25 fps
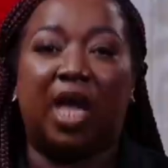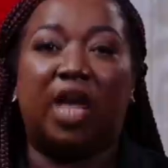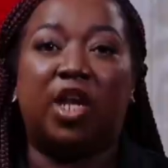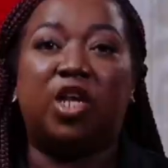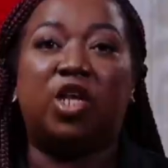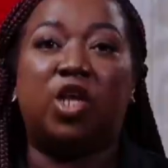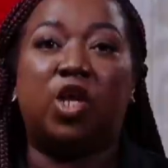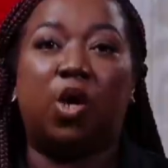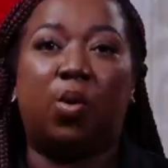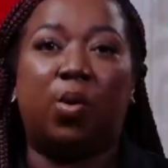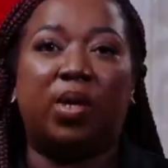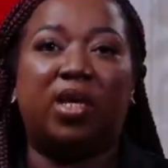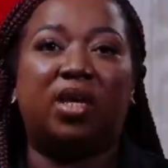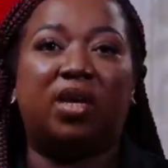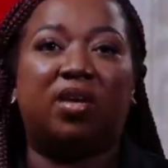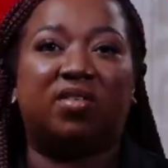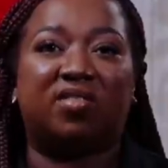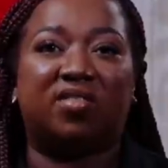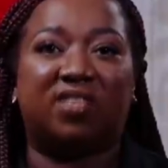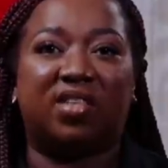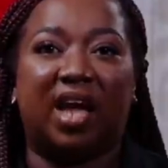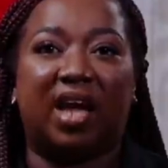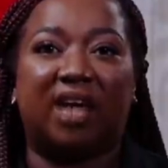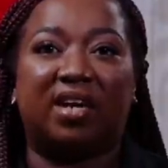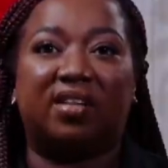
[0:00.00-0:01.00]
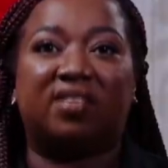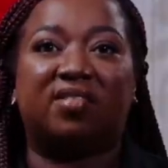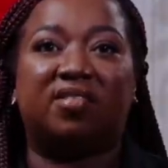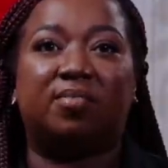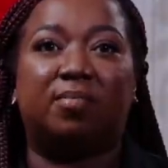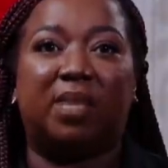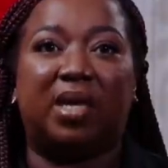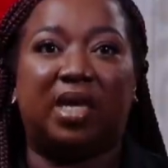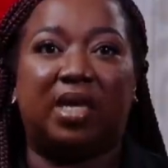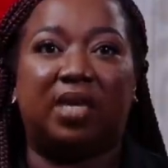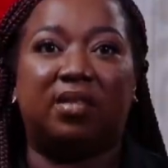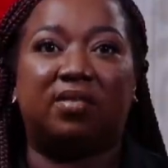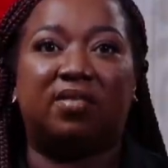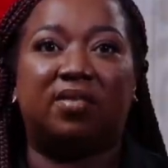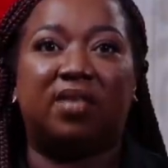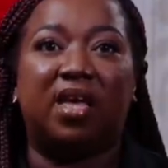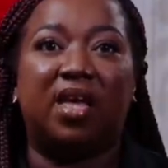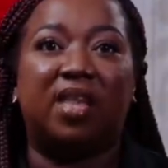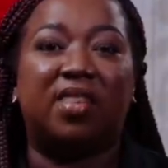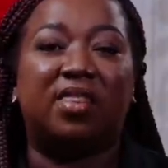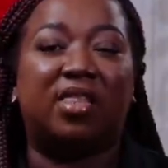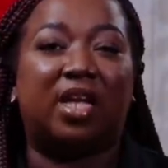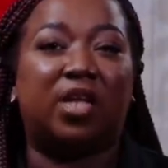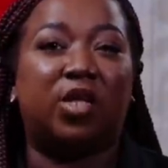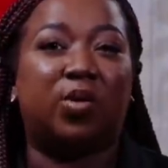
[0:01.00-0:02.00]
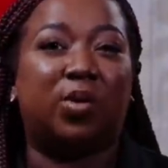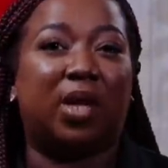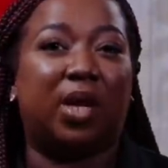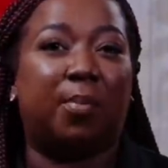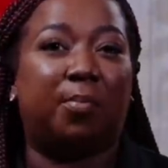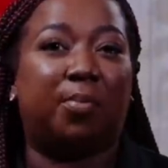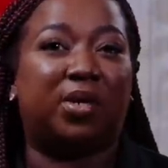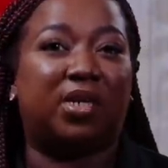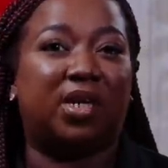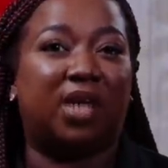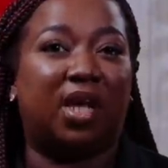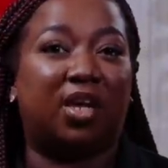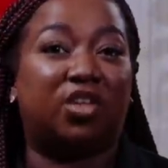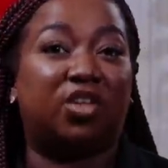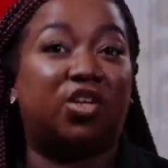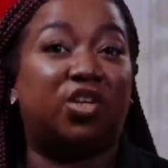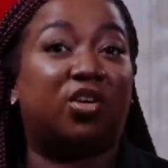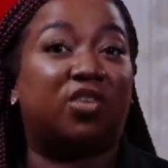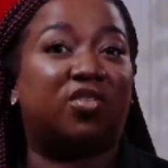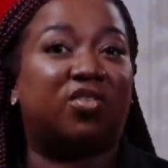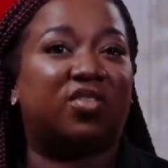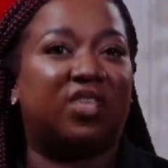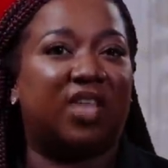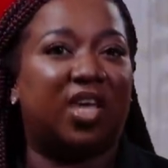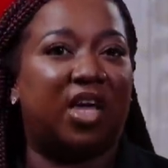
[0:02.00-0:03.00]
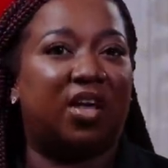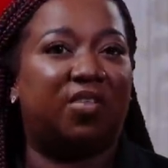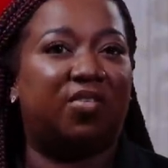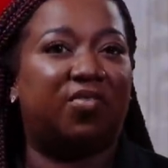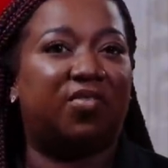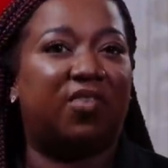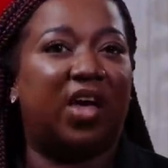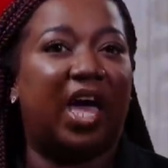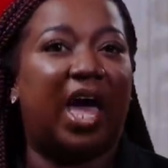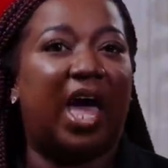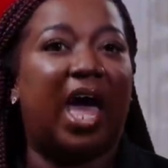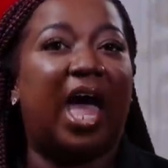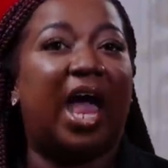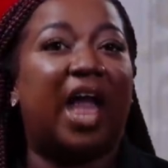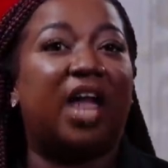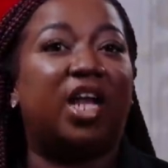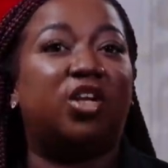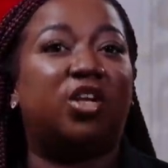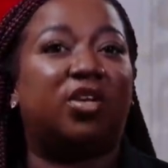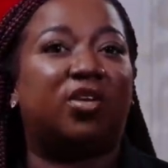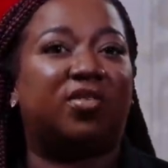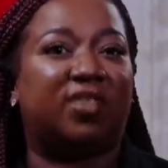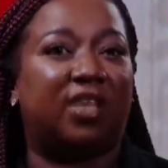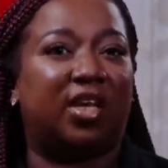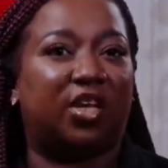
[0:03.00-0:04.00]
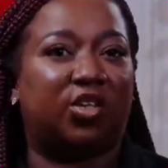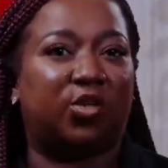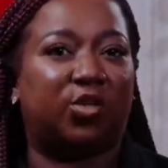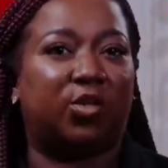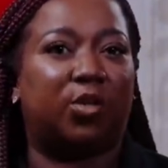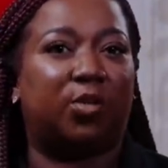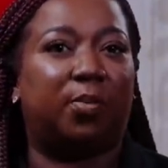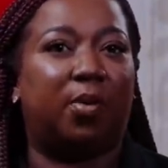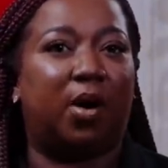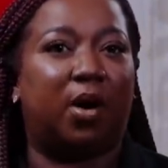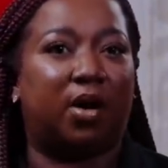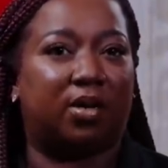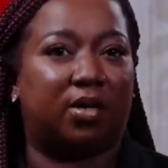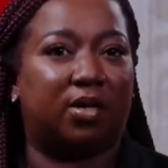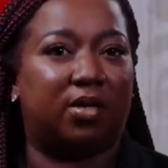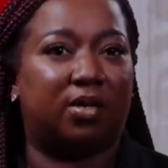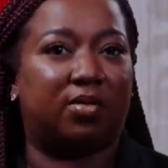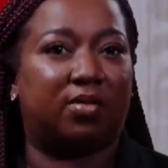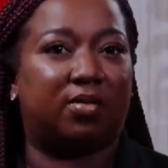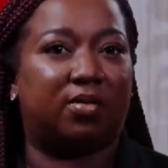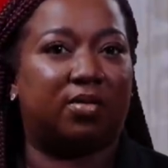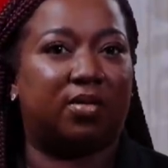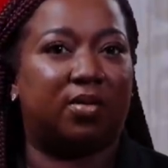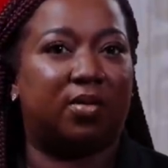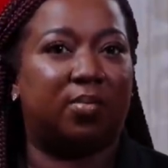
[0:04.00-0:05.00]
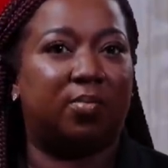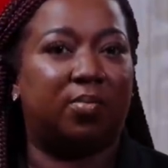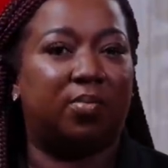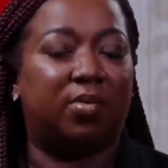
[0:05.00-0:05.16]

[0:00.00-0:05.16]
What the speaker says: and knowing your status means that you can protect yourself and your sexual partners.